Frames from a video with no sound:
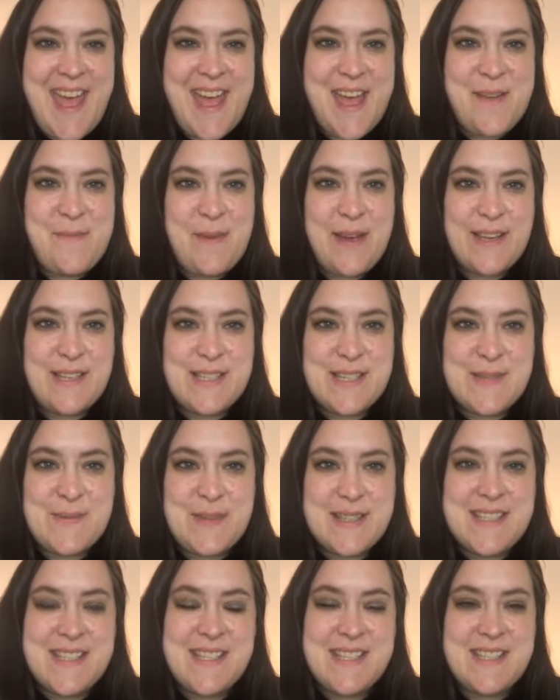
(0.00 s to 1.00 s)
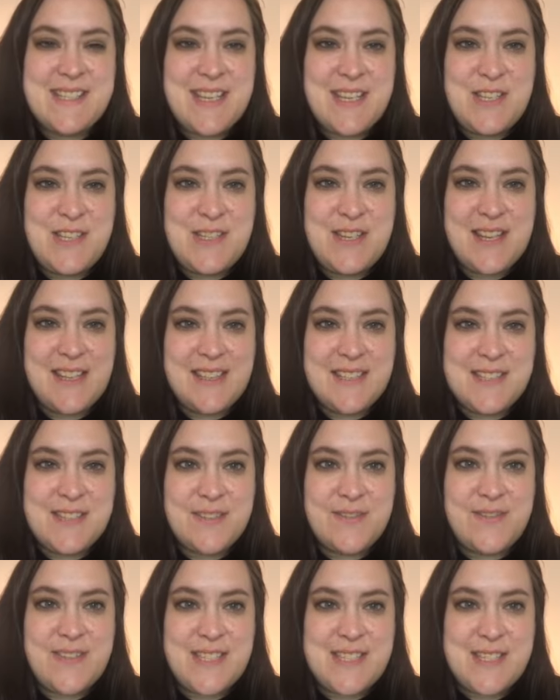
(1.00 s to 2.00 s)
Um, I just wanted to send you a
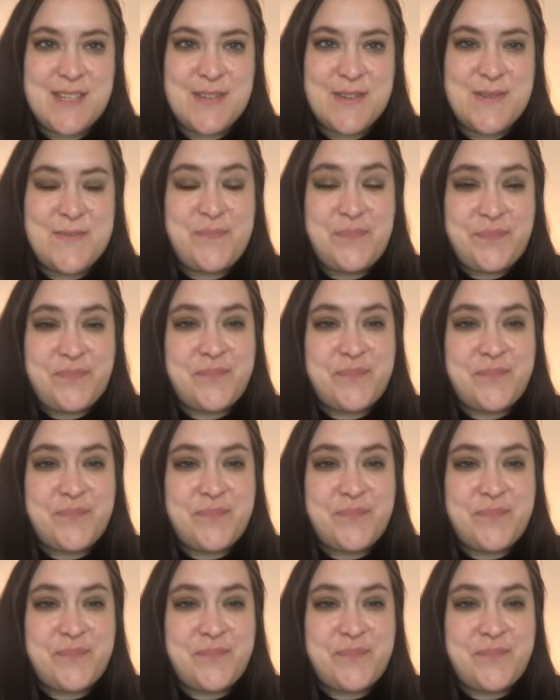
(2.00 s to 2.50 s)
little video.